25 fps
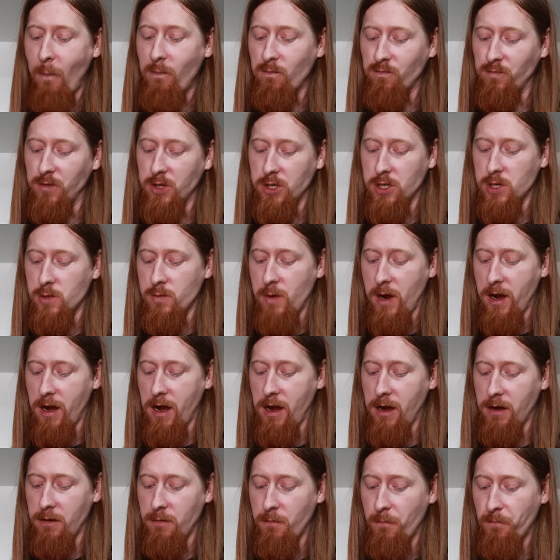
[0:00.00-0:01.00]
This is
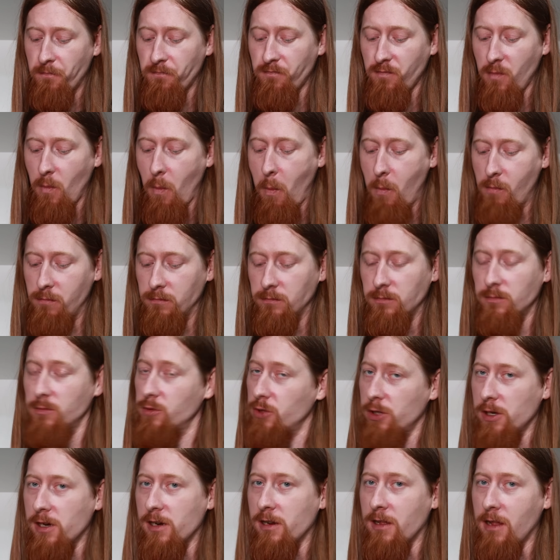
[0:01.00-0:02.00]
why I
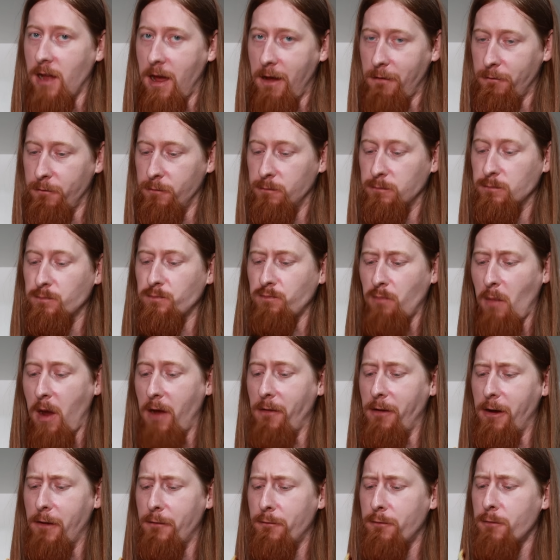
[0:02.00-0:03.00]
really love my
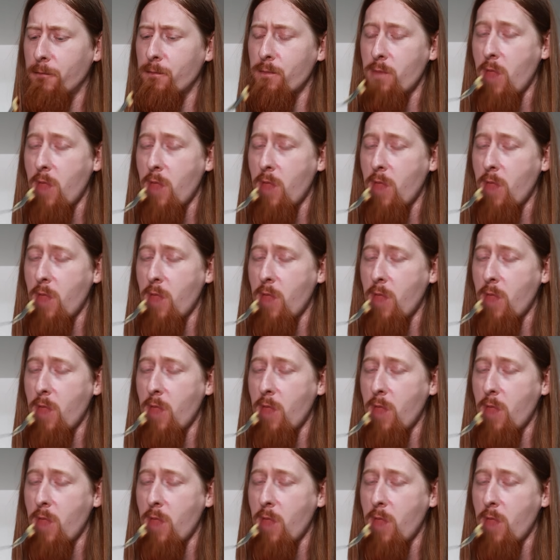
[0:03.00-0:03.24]
wife.